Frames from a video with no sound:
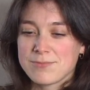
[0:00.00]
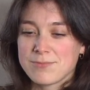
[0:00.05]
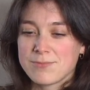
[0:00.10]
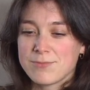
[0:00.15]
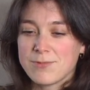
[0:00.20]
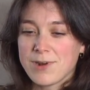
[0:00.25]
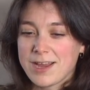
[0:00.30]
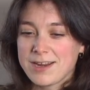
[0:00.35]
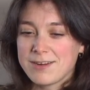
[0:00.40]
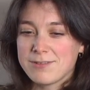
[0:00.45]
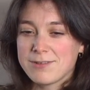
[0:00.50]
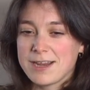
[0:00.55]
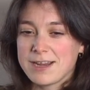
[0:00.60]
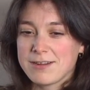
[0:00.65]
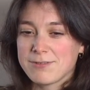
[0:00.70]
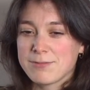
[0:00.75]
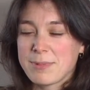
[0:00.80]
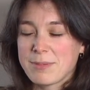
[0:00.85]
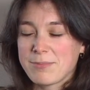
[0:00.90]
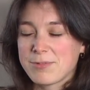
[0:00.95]
right away I
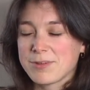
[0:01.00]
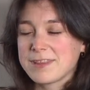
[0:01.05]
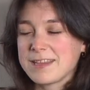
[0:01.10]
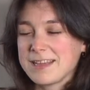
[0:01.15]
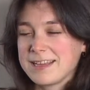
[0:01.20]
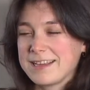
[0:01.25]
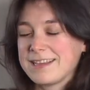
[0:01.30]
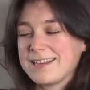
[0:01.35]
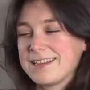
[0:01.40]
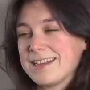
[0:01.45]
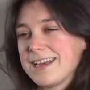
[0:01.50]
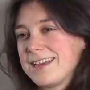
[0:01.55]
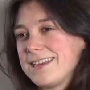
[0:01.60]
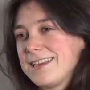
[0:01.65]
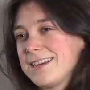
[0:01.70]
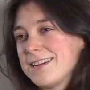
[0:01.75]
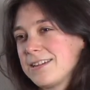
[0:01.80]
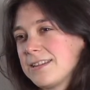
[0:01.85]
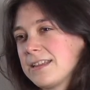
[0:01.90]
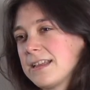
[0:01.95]
remember thinking that
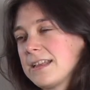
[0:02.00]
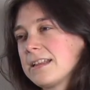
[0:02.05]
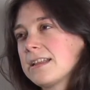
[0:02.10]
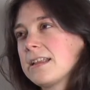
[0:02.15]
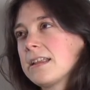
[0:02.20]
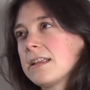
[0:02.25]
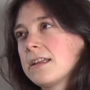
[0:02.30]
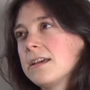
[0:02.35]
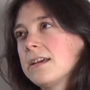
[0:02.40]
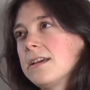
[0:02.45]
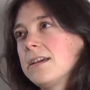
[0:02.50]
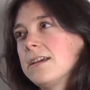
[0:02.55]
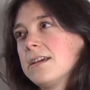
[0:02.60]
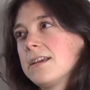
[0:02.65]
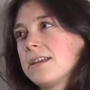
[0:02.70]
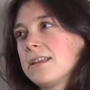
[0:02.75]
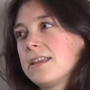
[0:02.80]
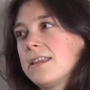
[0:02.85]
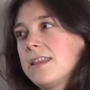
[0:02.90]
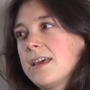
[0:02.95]
year
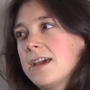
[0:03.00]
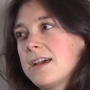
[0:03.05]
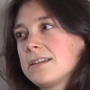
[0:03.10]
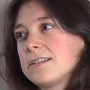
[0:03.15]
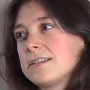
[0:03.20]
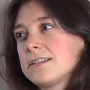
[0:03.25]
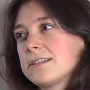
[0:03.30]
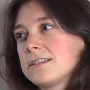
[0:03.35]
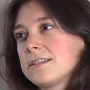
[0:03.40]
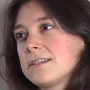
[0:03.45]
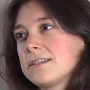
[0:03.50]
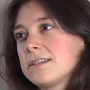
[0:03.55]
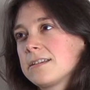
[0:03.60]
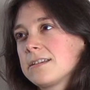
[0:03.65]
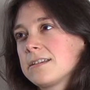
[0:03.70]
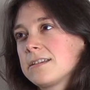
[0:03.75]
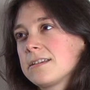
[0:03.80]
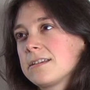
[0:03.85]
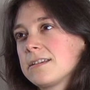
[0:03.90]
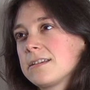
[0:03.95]
that
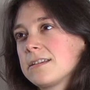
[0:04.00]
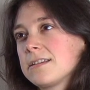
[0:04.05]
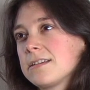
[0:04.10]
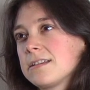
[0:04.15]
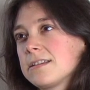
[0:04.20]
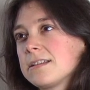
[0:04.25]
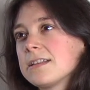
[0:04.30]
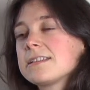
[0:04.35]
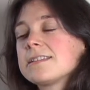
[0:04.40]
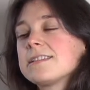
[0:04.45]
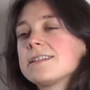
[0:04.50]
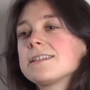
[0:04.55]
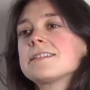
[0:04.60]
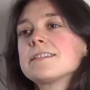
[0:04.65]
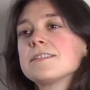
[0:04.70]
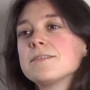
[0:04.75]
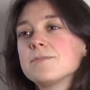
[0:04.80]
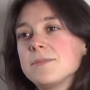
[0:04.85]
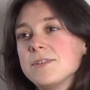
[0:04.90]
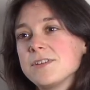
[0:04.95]
listening
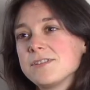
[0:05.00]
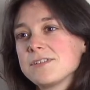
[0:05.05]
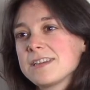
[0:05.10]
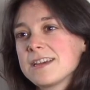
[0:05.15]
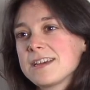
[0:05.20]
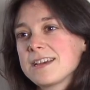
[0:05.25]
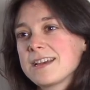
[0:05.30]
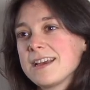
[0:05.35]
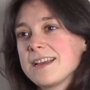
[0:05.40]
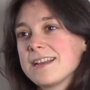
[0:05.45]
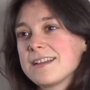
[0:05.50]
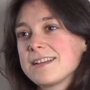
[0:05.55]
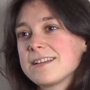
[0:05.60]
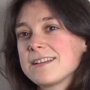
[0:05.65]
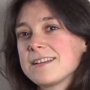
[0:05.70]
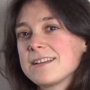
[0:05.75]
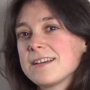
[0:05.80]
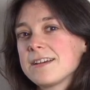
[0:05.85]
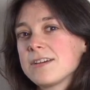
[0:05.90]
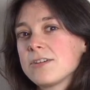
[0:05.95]
to the music
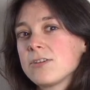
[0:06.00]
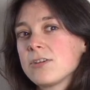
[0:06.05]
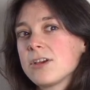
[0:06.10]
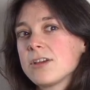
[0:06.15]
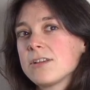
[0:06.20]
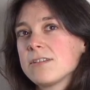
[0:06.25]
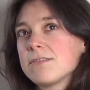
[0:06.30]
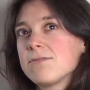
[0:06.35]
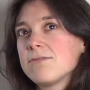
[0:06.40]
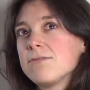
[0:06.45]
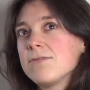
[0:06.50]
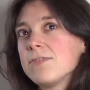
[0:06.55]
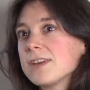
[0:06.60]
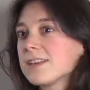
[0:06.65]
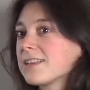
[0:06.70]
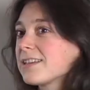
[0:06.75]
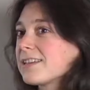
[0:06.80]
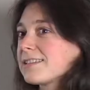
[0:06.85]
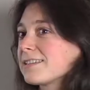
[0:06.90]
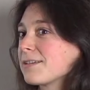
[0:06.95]
and
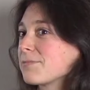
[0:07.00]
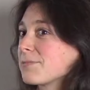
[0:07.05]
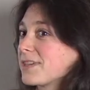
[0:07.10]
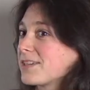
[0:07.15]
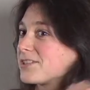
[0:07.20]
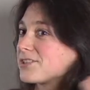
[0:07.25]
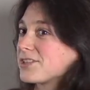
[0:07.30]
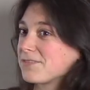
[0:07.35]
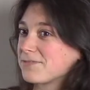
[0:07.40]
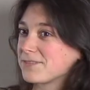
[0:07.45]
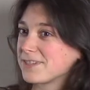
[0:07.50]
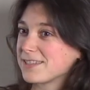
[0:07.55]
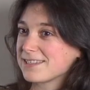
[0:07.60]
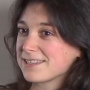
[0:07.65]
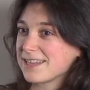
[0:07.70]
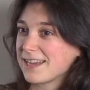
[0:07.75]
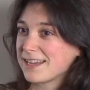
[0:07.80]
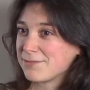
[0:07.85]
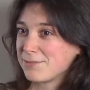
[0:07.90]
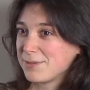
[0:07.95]
feeling something shift
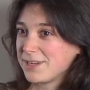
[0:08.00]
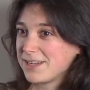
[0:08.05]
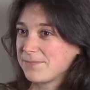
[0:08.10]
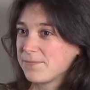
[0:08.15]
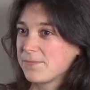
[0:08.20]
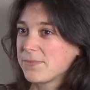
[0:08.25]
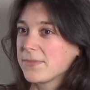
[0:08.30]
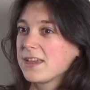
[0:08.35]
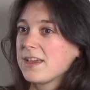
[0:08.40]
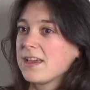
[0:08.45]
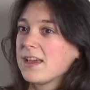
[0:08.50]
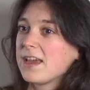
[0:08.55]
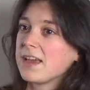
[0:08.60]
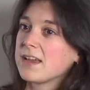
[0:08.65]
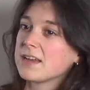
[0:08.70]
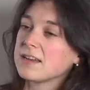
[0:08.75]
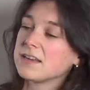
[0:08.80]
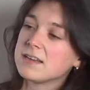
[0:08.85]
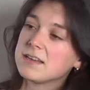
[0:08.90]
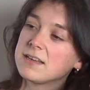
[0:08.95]
inside me
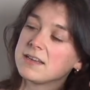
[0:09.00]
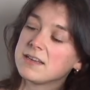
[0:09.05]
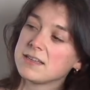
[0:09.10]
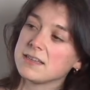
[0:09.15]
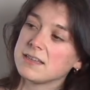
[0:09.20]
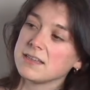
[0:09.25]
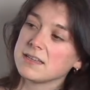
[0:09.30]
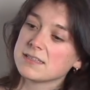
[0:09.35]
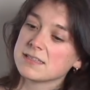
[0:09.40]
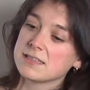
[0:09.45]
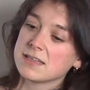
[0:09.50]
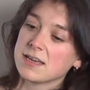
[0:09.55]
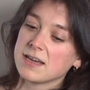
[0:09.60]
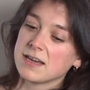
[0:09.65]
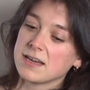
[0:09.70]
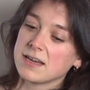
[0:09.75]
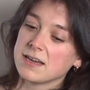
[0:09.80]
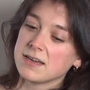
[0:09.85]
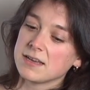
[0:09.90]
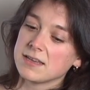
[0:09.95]
and
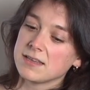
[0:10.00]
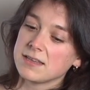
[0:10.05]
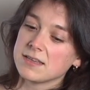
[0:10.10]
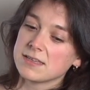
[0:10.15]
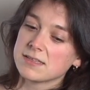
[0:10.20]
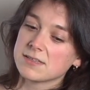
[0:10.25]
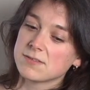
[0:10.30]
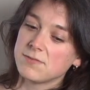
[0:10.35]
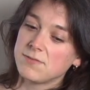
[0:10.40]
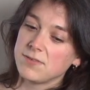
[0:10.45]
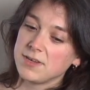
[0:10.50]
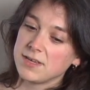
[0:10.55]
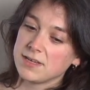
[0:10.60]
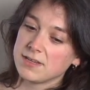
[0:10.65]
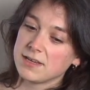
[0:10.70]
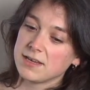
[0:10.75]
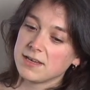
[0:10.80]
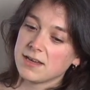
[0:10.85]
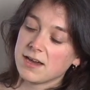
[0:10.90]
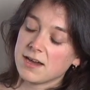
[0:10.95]
this
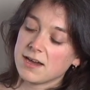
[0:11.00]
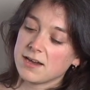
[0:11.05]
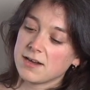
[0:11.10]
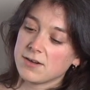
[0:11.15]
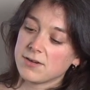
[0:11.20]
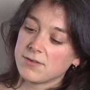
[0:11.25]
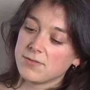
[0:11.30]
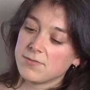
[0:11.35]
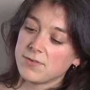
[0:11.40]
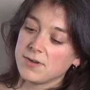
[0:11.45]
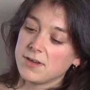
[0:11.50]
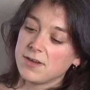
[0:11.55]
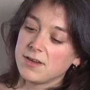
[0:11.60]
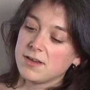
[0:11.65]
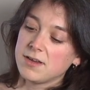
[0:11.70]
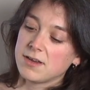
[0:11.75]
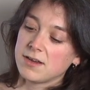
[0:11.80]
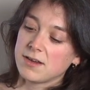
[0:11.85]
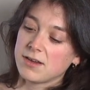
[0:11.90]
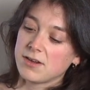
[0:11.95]
feeling of,
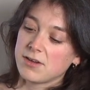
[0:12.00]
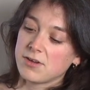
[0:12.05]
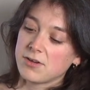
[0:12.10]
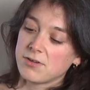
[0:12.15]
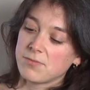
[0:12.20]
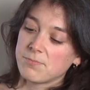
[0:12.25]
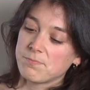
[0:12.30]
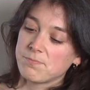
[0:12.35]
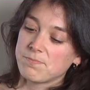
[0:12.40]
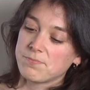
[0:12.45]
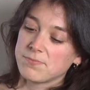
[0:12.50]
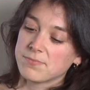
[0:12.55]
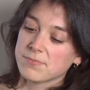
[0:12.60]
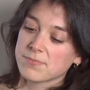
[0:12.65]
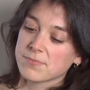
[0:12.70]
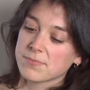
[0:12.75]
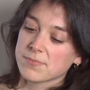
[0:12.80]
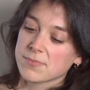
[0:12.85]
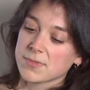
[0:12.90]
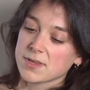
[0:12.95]

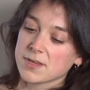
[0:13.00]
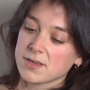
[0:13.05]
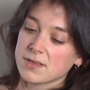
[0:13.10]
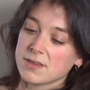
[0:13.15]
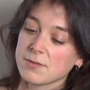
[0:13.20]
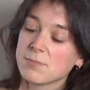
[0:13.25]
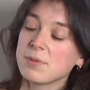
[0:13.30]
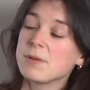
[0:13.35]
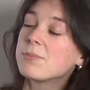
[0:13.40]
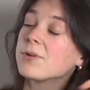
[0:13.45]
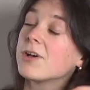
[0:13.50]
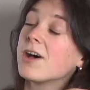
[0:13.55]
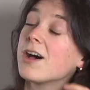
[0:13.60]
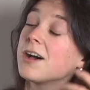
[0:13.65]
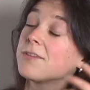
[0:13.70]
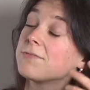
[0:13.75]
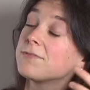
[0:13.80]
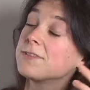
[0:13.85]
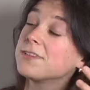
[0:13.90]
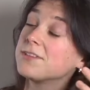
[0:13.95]
that people
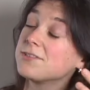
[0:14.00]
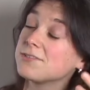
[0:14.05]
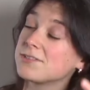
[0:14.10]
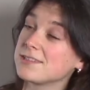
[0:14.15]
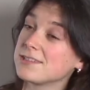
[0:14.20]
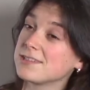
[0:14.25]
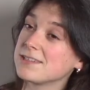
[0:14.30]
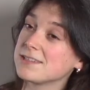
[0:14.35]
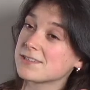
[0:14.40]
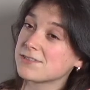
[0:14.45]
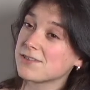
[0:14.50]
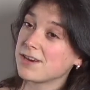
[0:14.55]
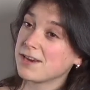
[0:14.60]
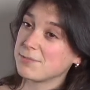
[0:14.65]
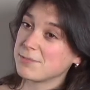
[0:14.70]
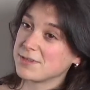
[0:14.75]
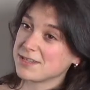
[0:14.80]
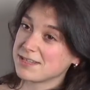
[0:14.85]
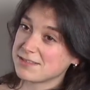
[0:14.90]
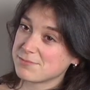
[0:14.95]
often use to
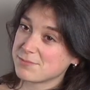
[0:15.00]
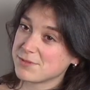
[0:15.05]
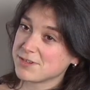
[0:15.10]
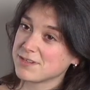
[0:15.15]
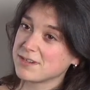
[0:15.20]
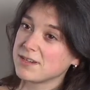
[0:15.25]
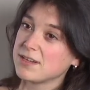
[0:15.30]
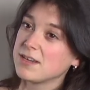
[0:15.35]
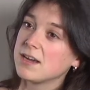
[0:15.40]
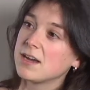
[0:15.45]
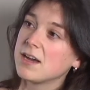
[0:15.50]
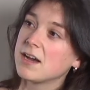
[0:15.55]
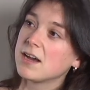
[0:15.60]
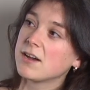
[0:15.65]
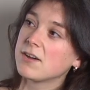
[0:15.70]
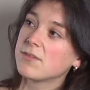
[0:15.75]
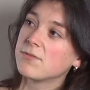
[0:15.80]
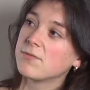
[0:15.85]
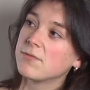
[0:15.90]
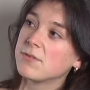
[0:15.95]
describe klezmer,
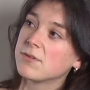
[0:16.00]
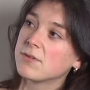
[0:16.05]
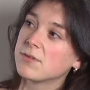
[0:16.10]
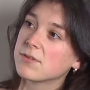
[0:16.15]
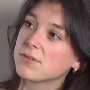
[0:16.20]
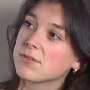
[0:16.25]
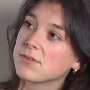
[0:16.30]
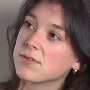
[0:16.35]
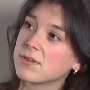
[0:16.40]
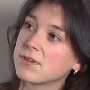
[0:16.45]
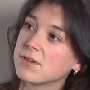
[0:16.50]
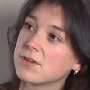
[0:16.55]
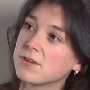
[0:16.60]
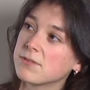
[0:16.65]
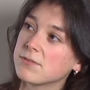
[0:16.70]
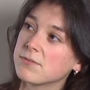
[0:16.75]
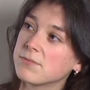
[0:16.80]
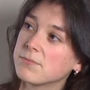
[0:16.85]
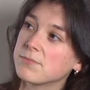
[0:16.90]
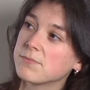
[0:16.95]
of
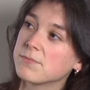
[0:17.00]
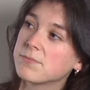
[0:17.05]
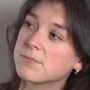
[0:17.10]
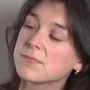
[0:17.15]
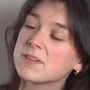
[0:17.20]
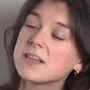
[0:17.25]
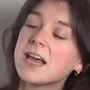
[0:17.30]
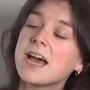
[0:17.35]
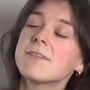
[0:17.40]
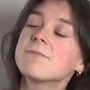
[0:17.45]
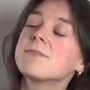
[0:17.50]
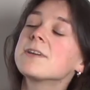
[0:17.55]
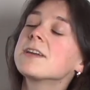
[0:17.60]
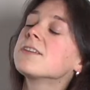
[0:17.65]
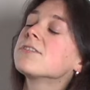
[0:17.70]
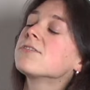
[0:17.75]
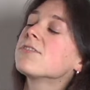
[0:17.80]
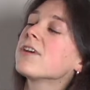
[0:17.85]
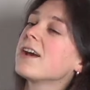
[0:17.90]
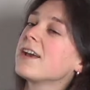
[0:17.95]
the laughing
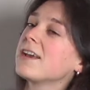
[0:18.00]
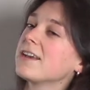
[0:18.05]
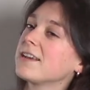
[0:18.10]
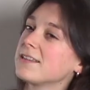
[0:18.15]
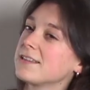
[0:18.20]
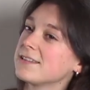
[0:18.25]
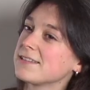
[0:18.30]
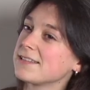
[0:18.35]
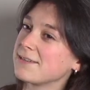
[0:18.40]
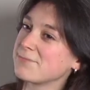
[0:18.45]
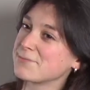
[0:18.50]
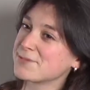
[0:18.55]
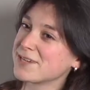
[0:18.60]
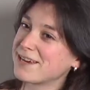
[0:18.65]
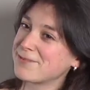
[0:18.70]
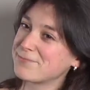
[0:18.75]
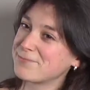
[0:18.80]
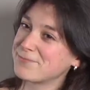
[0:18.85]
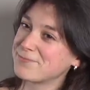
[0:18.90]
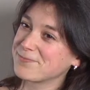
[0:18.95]
and crying at the same
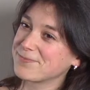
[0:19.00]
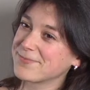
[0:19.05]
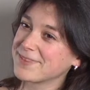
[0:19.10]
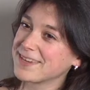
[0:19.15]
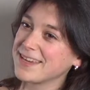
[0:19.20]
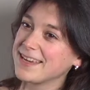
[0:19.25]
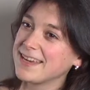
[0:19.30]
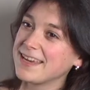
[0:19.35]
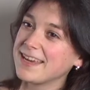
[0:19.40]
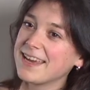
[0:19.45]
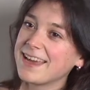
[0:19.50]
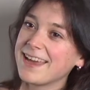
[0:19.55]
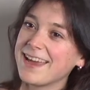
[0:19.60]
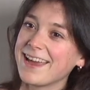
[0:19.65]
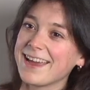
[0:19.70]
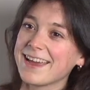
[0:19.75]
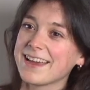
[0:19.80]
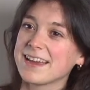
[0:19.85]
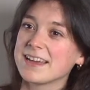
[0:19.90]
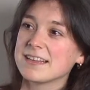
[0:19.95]
time.
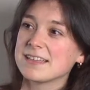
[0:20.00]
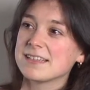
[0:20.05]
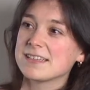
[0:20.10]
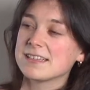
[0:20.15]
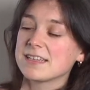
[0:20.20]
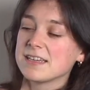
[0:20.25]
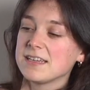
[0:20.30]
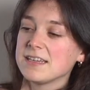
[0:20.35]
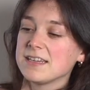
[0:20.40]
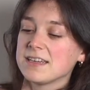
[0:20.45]
And